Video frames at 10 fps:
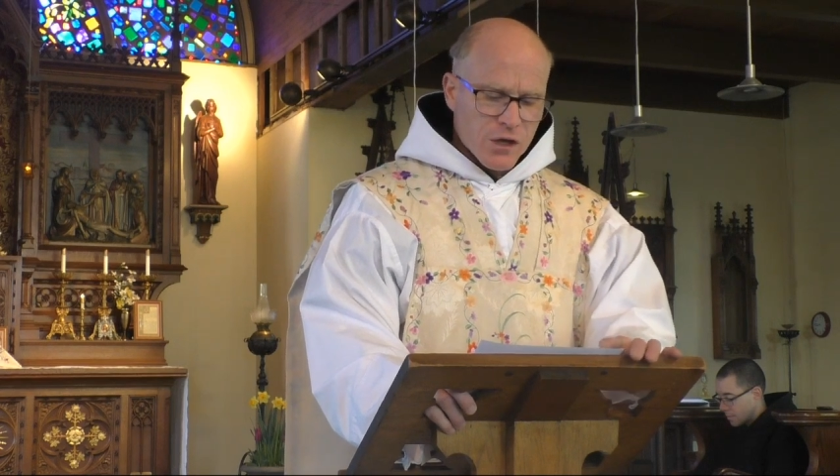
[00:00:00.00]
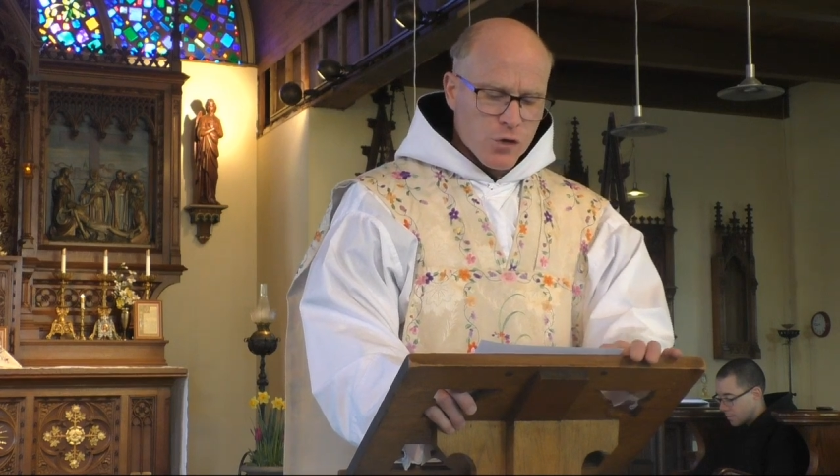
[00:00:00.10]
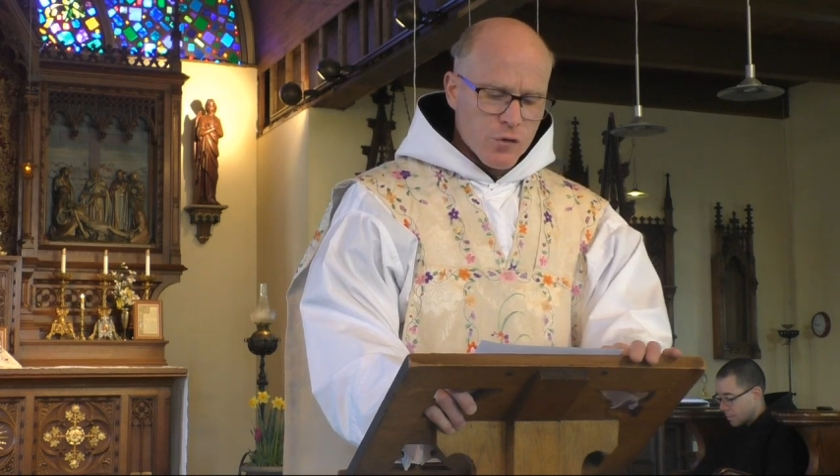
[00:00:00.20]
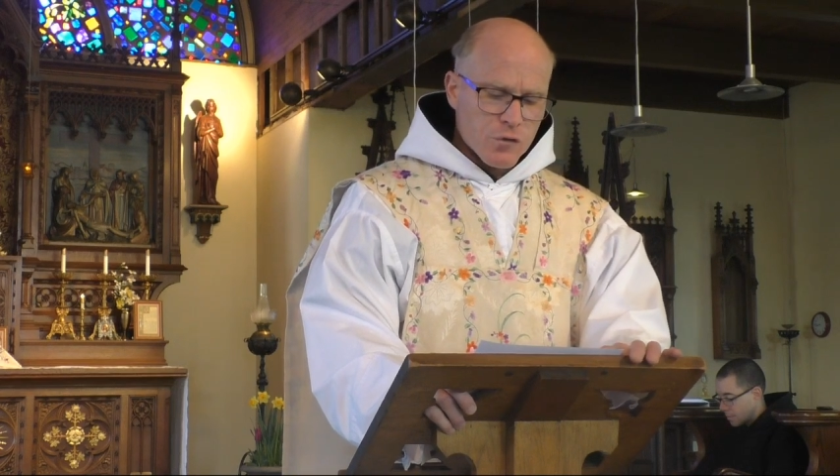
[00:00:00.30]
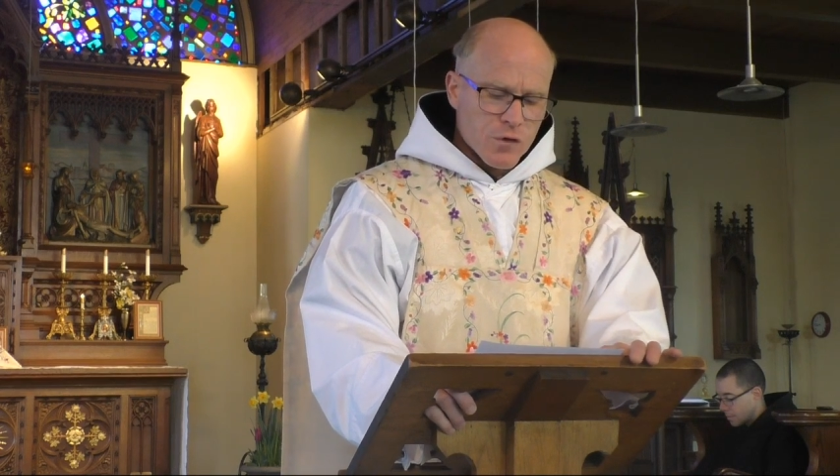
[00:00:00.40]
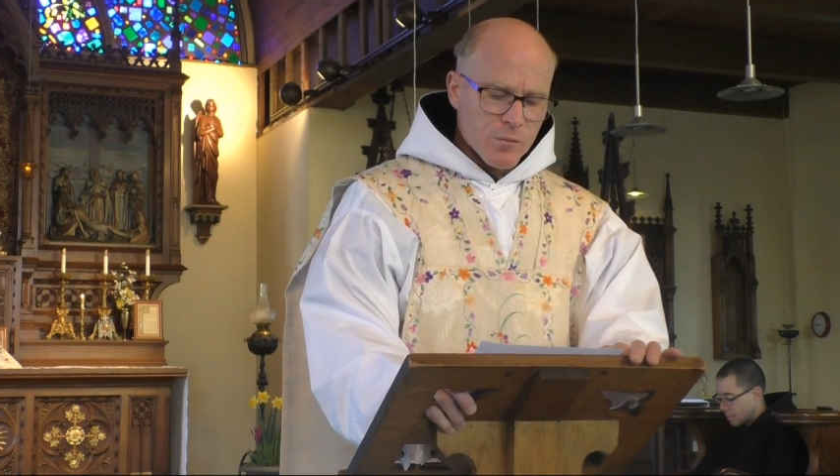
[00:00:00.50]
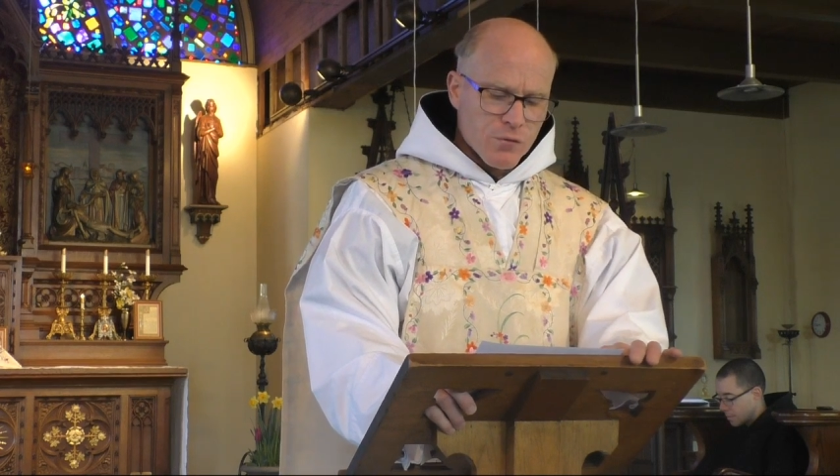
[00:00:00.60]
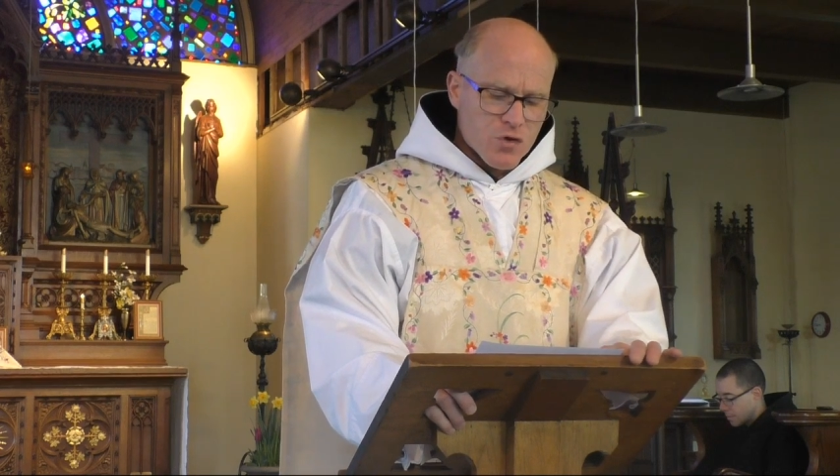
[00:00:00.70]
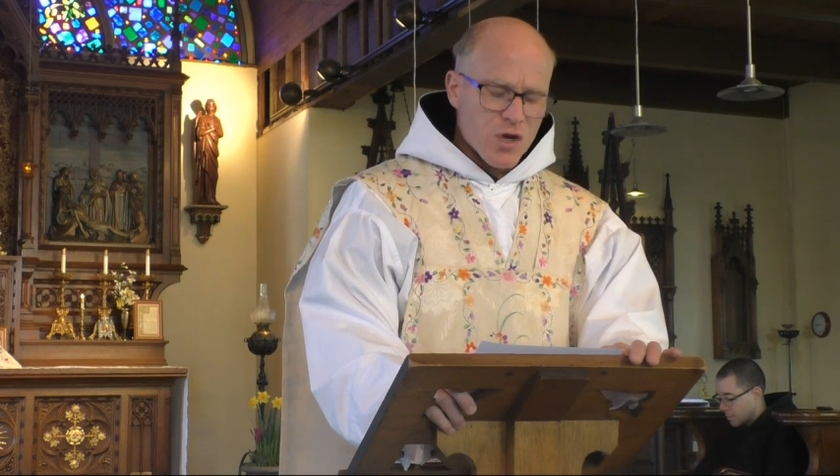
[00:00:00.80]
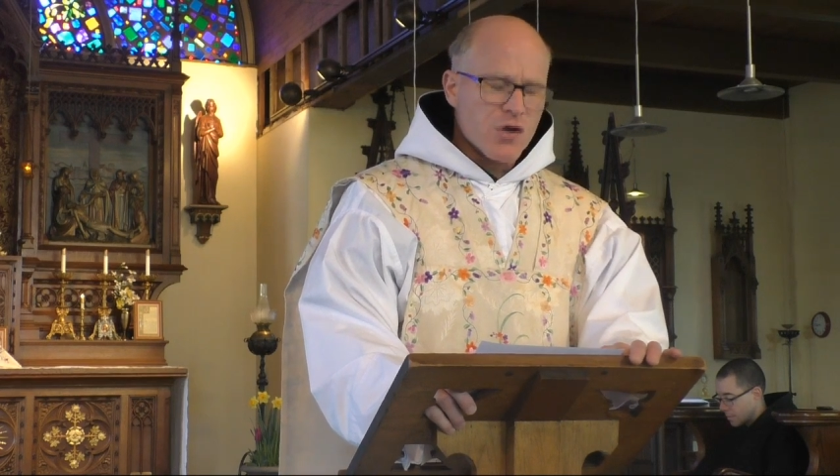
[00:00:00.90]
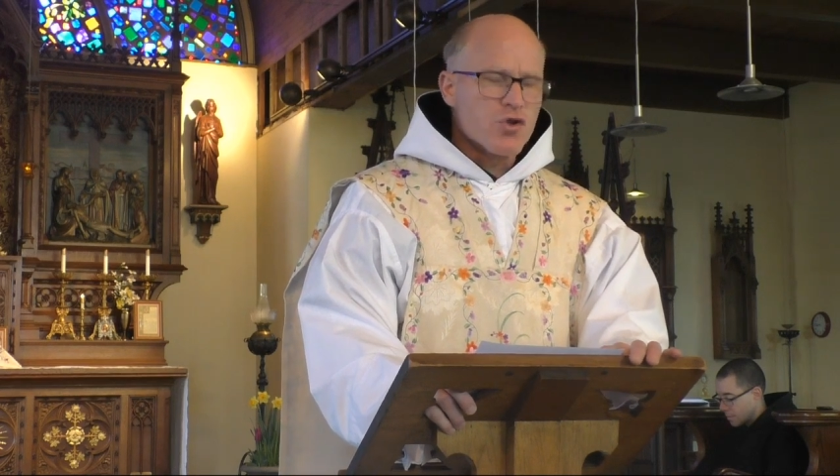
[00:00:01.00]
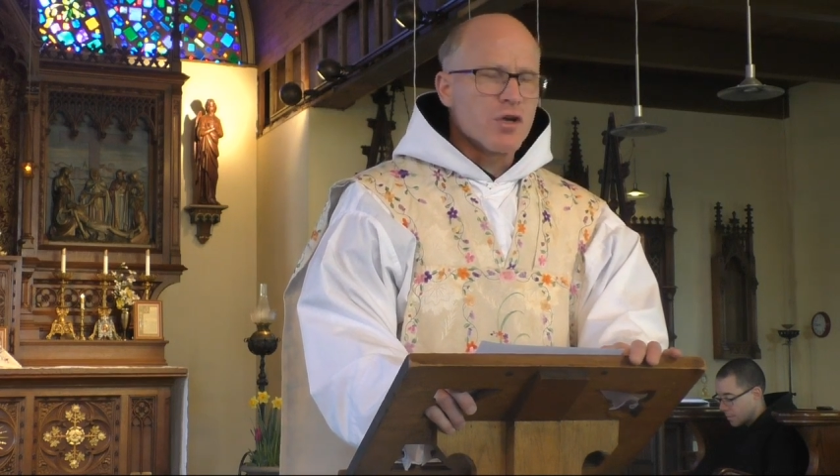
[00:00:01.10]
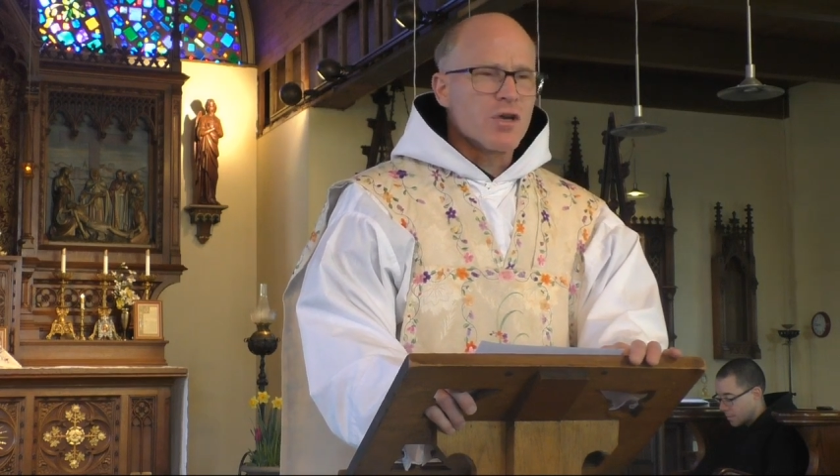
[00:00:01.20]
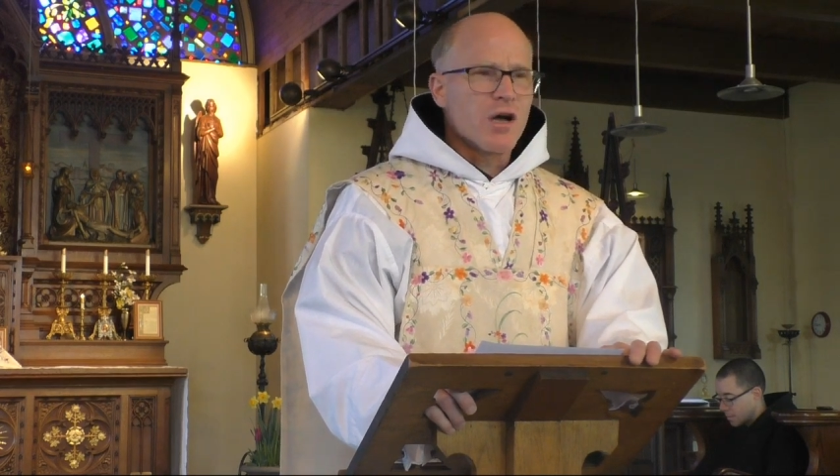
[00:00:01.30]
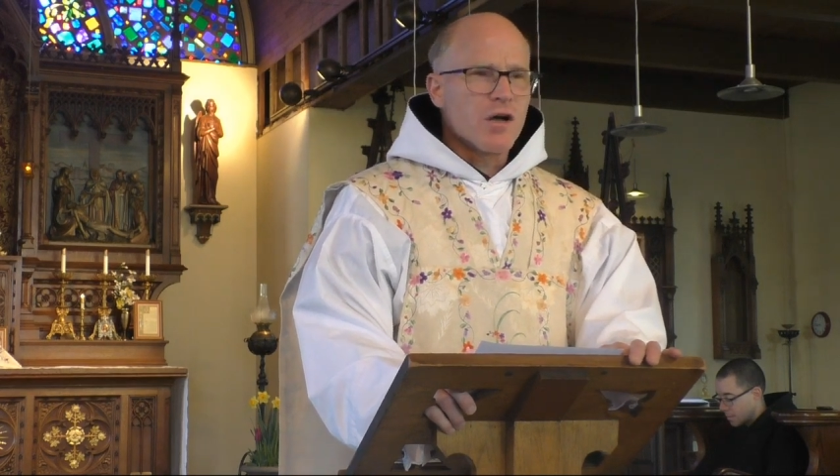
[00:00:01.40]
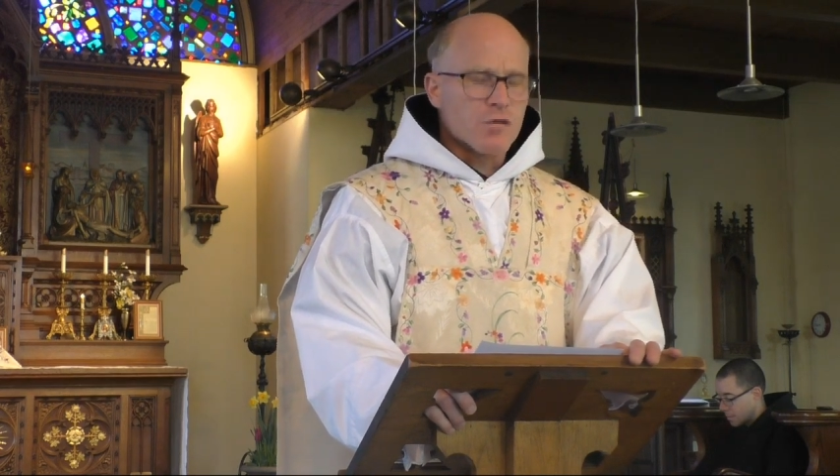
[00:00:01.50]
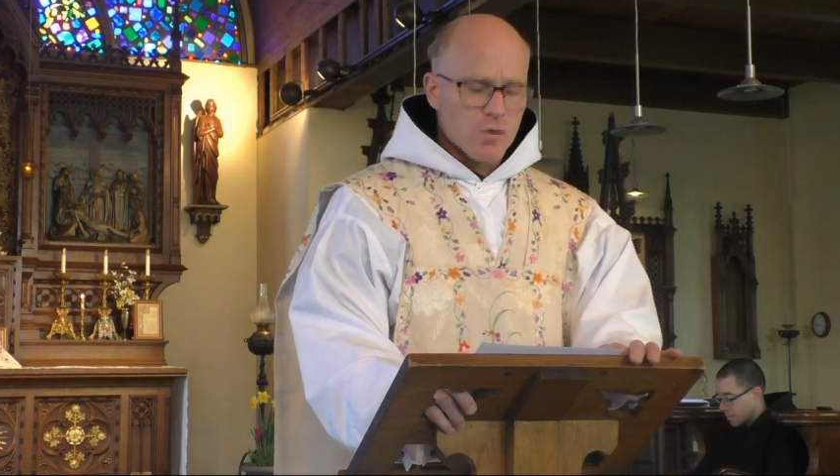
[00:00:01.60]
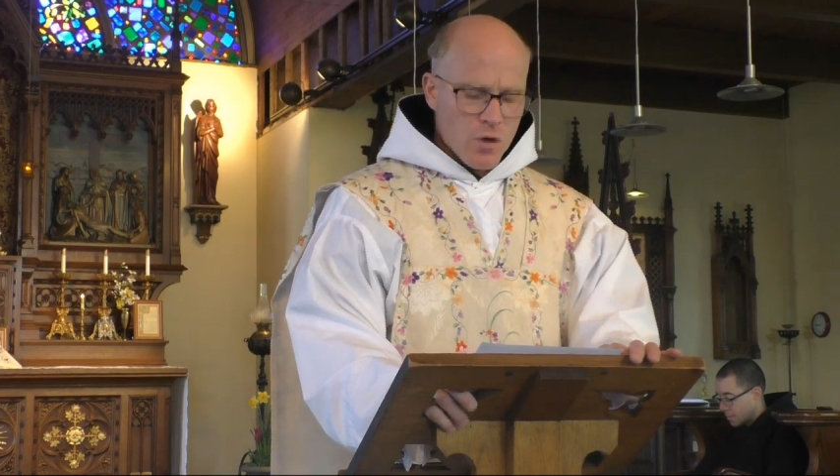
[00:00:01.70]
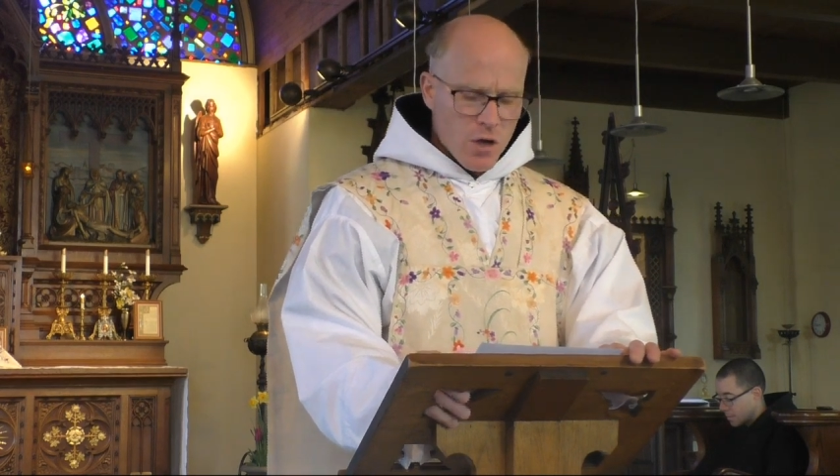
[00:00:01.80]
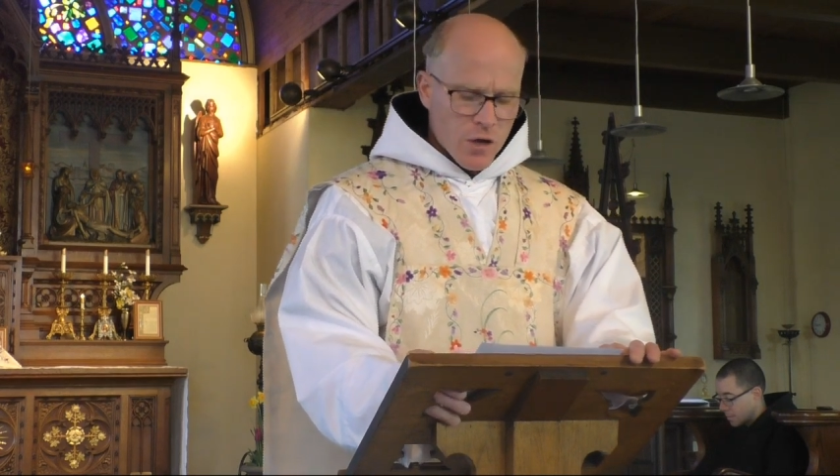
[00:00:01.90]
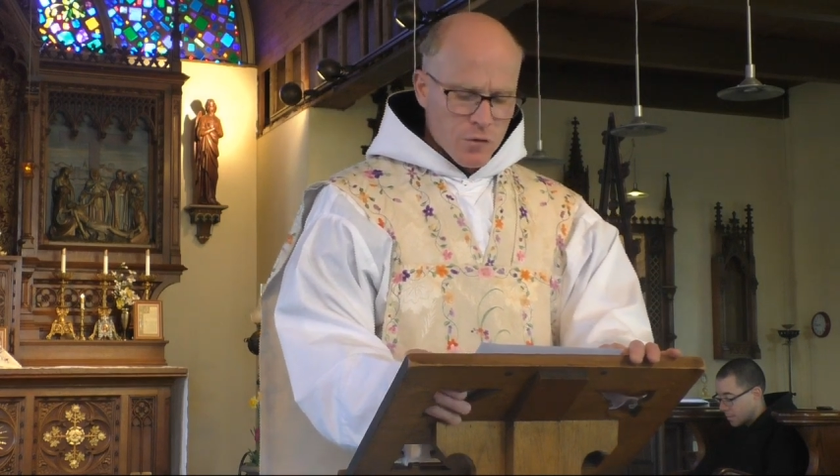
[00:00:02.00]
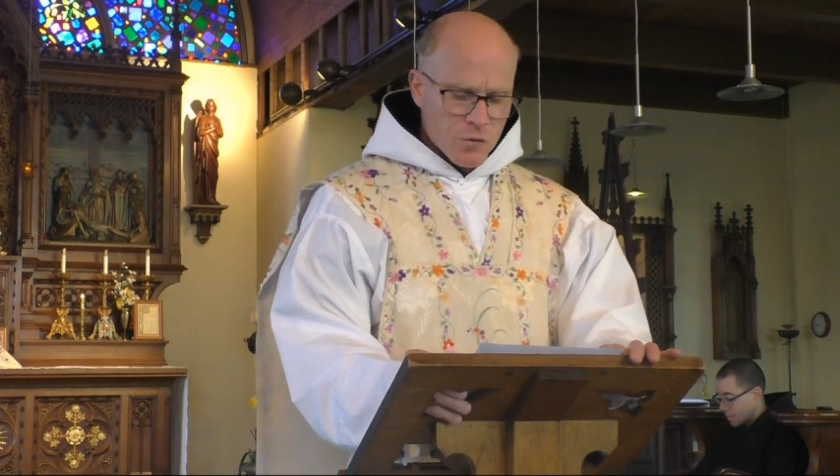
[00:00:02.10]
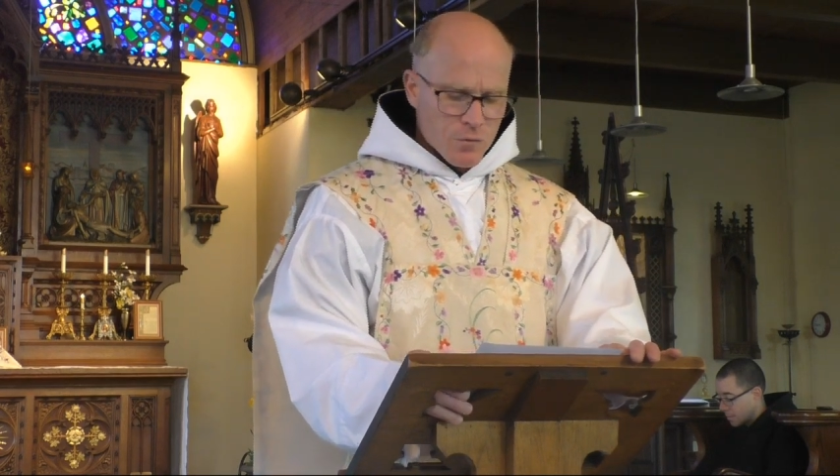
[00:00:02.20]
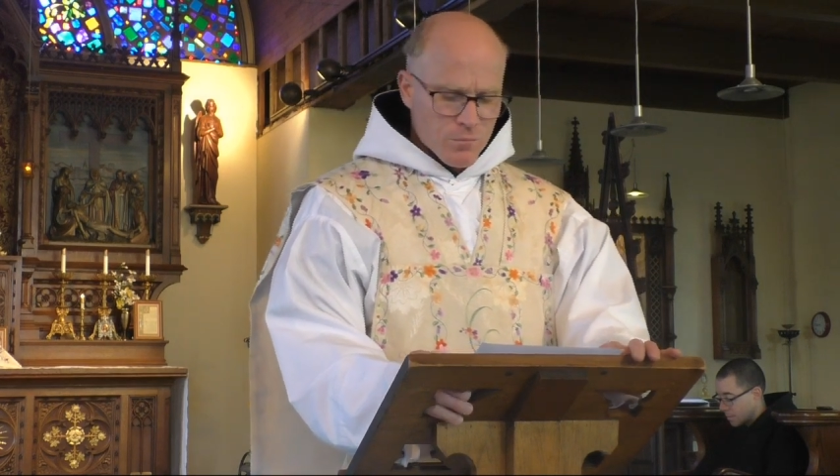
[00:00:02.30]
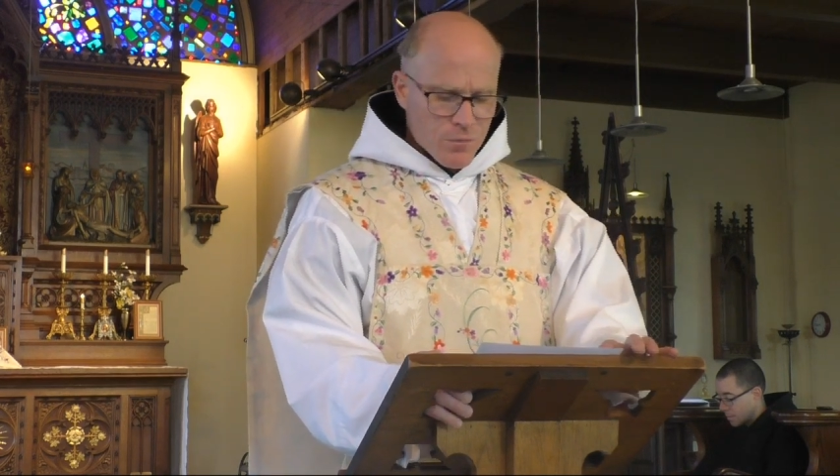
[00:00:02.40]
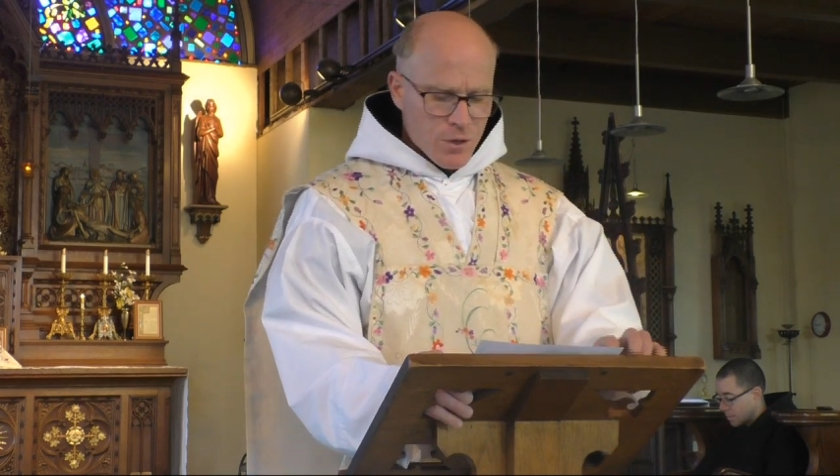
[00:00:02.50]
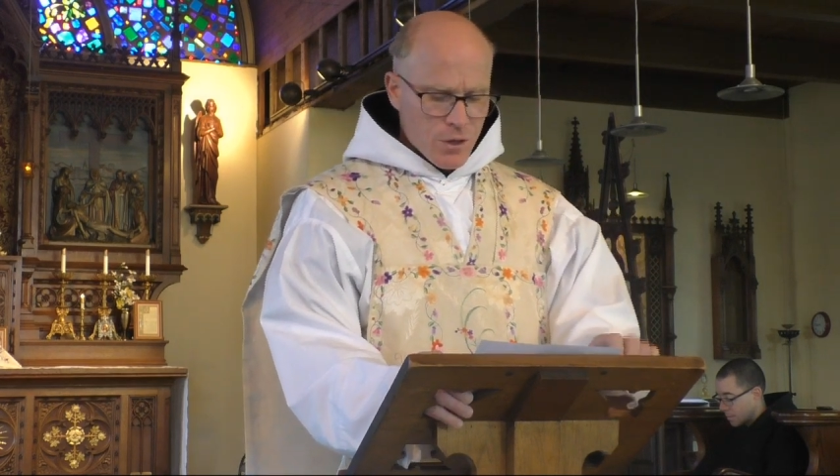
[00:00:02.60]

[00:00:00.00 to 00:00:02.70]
accused him of changing God's laws,